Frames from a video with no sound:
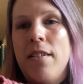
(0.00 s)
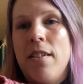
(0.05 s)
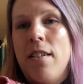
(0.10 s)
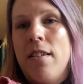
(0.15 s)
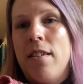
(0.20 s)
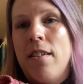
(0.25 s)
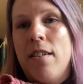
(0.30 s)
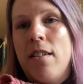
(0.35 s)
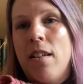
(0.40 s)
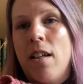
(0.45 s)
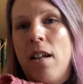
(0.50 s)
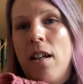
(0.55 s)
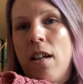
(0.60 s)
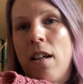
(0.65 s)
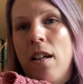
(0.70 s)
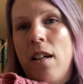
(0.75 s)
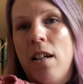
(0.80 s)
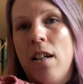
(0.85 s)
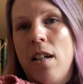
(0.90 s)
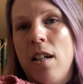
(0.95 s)
is
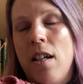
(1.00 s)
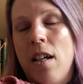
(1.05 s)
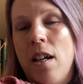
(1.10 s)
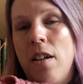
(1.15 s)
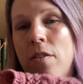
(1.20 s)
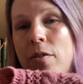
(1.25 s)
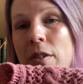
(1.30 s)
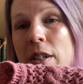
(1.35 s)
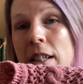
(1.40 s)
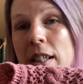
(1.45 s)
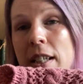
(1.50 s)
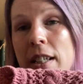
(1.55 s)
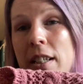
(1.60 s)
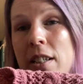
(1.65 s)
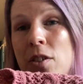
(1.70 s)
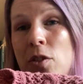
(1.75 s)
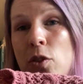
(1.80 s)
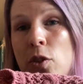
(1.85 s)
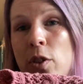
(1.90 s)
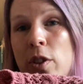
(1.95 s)
a really
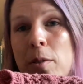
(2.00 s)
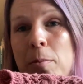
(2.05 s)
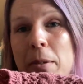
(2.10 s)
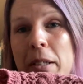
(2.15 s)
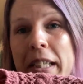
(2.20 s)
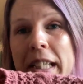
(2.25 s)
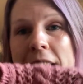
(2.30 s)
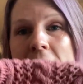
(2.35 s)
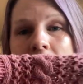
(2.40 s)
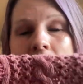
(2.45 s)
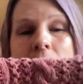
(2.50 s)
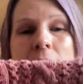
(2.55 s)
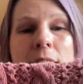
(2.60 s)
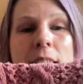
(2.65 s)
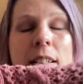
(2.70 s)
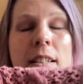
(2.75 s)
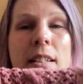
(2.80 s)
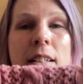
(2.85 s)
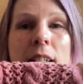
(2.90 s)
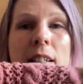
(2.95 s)
enjoyable knit.